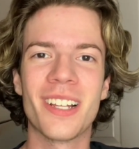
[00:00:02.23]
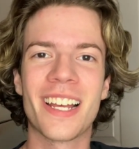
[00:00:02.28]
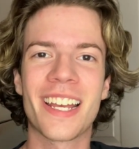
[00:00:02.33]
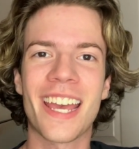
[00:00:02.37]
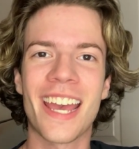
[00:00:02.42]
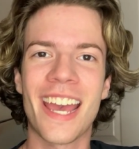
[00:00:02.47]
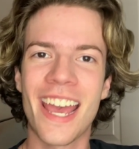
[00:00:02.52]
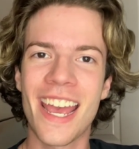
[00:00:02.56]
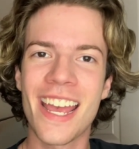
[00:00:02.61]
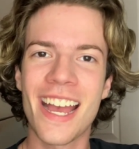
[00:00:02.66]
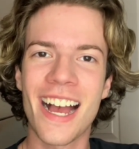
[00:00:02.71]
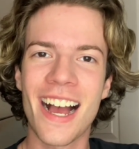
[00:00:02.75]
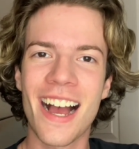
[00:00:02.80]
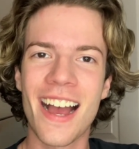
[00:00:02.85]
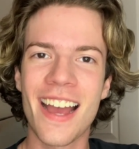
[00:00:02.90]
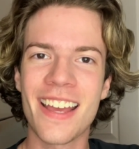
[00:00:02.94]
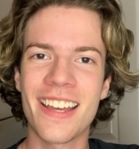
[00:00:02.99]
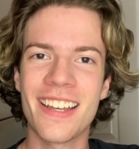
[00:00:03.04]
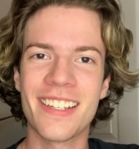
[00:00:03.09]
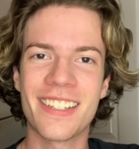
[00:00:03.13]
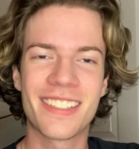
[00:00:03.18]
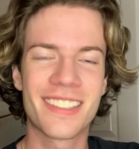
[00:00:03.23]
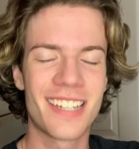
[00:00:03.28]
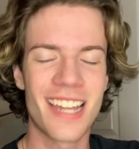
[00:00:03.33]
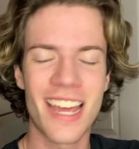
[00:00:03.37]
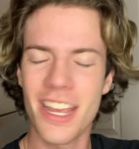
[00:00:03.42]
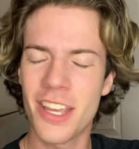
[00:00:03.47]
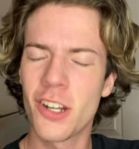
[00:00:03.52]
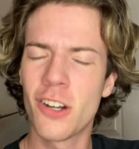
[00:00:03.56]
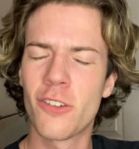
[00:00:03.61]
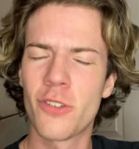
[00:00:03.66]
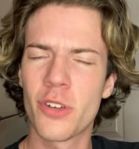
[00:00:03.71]
like AI is
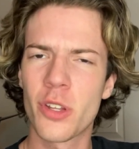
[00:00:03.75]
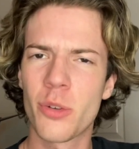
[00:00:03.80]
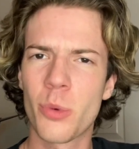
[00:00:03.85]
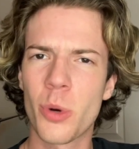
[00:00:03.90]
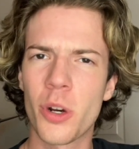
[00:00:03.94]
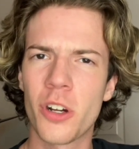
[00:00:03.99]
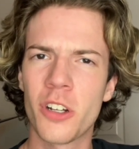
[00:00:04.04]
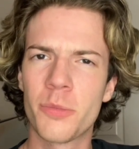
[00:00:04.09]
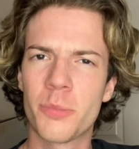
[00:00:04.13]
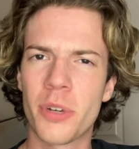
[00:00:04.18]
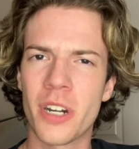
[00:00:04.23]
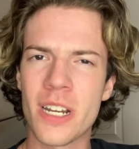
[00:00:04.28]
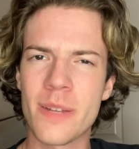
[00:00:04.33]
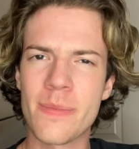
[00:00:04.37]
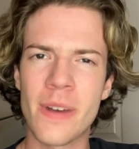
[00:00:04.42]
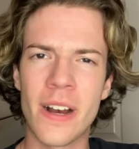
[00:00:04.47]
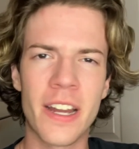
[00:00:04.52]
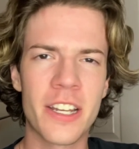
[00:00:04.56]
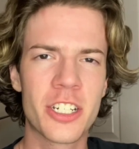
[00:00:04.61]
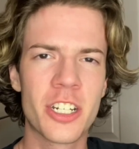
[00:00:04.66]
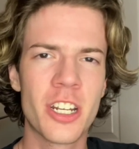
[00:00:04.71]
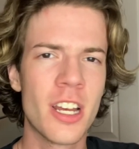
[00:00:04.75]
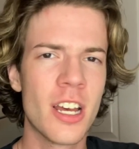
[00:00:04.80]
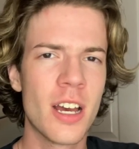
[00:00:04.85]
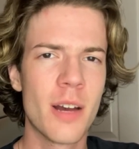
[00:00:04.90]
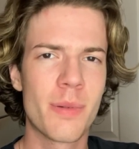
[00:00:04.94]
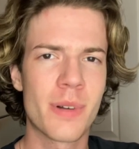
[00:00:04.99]
taking over the world pretty much,